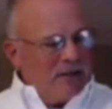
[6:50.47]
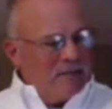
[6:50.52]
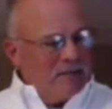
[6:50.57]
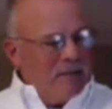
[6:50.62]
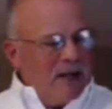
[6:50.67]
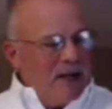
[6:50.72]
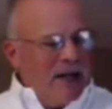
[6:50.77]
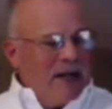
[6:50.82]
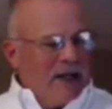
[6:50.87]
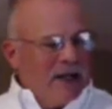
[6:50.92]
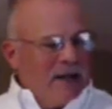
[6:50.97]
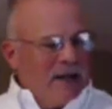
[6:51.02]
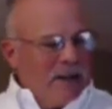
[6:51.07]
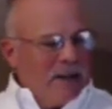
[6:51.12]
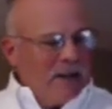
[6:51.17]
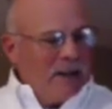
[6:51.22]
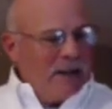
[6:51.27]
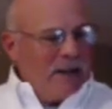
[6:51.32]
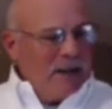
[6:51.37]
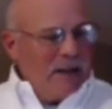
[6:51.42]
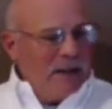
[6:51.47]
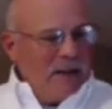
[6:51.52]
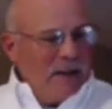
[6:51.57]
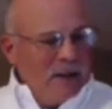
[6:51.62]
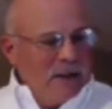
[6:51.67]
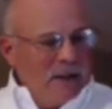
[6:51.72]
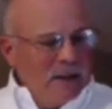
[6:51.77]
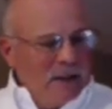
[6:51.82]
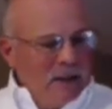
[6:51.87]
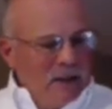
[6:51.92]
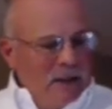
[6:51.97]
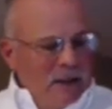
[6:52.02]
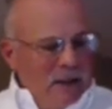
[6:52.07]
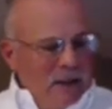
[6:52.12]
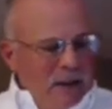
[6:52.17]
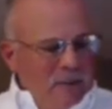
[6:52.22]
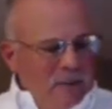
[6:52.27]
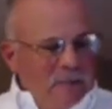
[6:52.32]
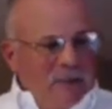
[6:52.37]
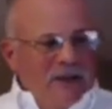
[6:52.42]
is made.
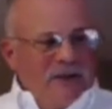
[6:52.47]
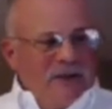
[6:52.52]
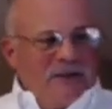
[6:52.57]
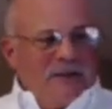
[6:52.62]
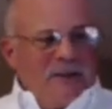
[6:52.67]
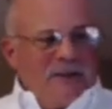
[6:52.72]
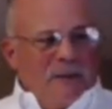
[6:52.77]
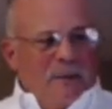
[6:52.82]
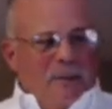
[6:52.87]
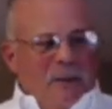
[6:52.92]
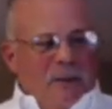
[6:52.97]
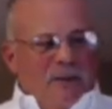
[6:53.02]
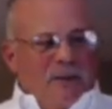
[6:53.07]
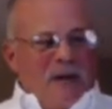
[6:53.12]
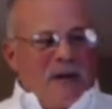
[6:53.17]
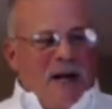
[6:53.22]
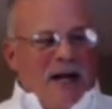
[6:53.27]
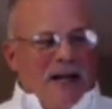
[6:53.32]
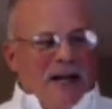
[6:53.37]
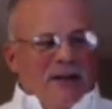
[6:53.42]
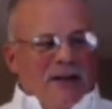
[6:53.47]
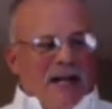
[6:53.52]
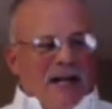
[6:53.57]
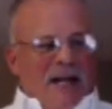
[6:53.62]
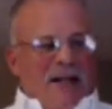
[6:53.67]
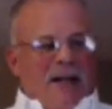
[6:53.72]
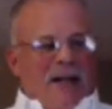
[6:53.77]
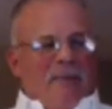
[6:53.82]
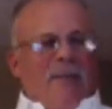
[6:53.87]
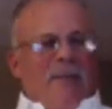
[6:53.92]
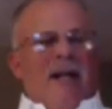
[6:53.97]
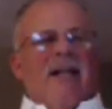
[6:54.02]
But in simplifying that and